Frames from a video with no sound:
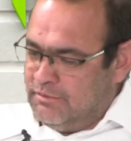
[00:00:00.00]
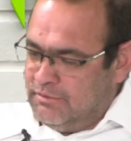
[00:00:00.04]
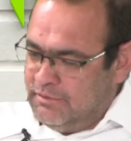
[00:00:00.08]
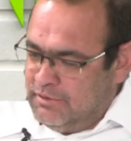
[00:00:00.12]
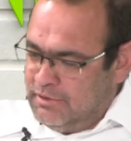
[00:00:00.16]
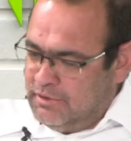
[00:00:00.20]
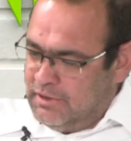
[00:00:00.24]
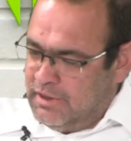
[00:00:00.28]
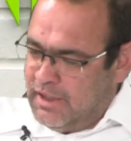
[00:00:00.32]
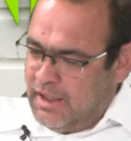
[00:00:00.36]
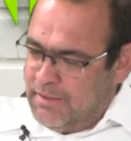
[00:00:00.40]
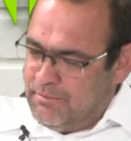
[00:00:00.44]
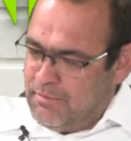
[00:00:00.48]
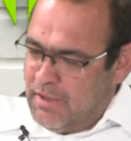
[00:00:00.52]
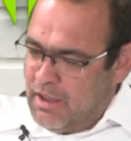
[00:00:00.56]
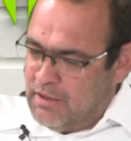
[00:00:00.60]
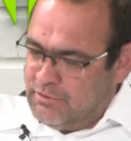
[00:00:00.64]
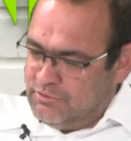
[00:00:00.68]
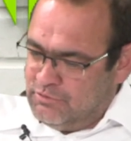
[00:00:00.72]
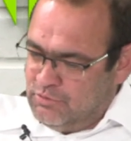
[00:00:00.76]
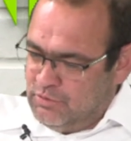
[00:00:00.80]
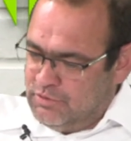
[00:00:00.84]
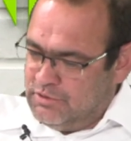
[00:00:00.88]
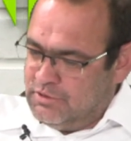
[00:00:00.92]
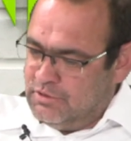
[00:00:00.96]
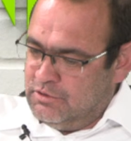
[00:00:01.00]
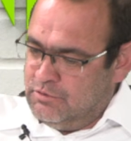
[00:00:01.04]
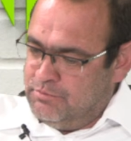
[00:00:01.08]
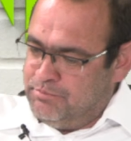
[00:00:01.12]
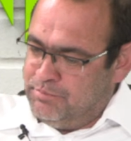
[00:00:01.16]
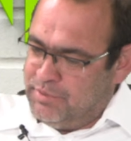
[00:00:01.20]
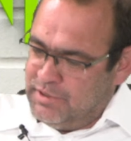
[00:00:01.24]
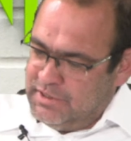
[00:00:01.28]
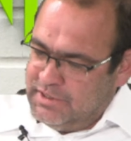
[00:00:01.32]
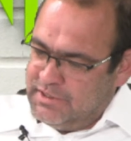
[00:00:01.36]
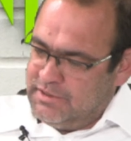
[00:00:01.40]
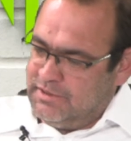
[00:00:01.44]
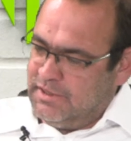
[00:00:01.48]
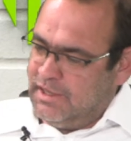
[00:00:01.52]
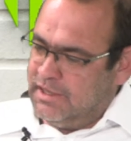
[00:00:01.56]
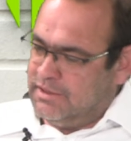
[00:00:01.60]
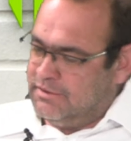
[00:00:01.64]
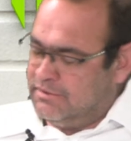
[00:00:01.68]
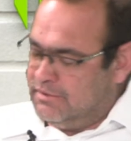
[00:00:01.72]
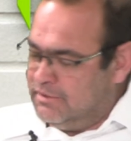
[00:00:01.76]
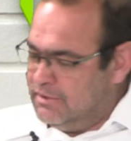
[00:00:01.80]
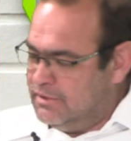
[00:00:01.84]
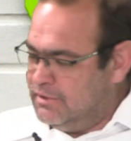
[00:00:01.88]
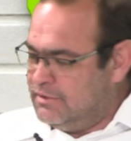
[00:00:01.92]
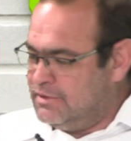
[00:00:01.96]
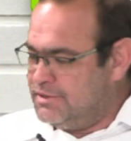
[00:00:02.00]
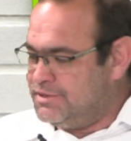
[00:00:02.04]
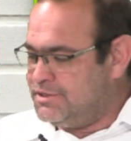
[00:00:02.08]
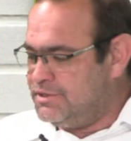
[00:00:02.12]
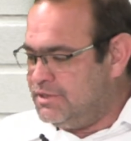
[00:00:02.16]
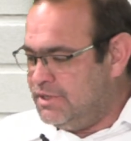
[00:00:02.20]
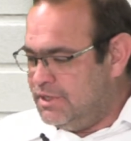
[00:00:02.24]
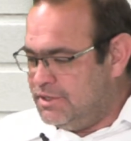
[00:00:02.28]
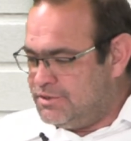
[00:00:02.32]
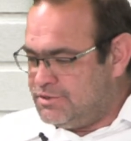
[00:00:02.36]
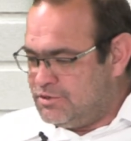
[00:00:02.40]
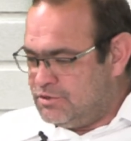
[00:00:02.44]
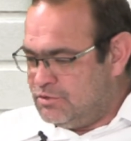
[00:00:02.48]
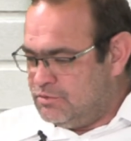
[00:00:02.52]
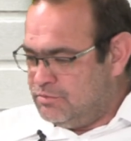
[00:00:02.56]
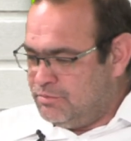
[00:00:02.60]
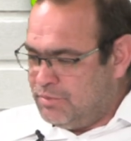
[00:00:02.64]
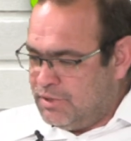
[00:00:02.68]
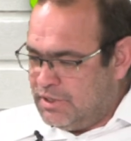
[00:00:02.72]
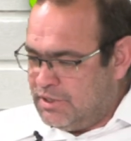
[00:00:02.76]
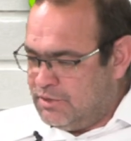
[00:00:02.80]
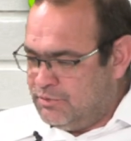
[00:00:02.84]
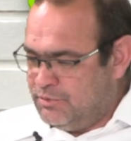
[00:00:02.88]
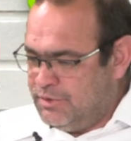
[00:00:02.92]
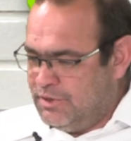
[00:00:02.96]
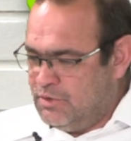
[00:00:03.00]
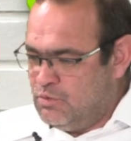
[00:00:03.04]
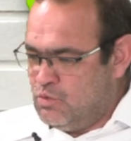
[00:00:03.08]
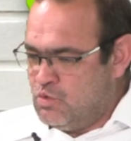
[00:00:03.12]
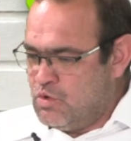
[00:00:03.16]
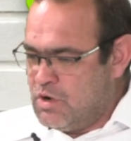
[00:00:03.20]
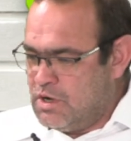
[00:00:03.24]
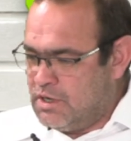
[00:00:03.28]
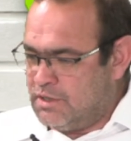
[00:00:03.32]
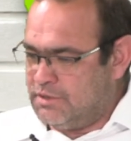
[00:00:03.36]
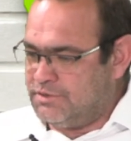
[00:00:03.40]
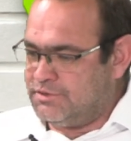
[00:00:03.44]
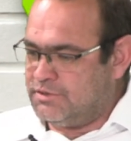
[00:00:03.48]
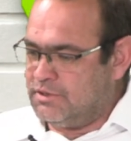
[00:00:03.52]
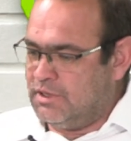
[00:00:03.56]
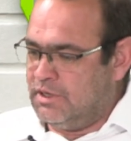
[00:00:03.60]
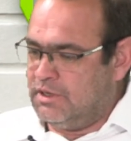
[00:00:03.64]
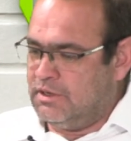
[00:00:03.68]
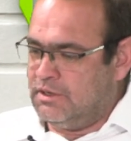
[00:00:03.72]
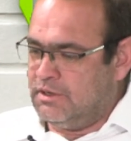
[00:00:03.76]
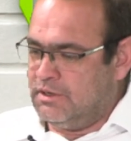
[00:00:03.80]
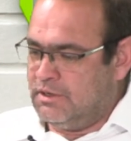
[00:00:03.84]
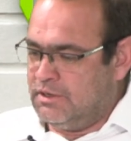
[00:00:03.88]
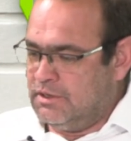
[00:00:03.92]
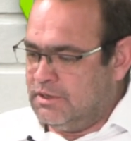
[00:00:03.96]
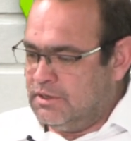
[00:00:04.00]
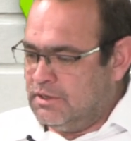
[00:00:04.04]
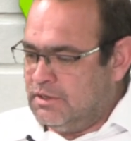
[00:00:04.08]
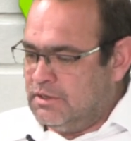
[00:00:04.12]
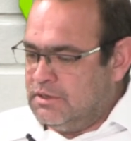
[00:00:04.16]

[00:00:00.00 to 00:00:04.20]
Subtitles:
came out with an opinion that this needs to be reworked, and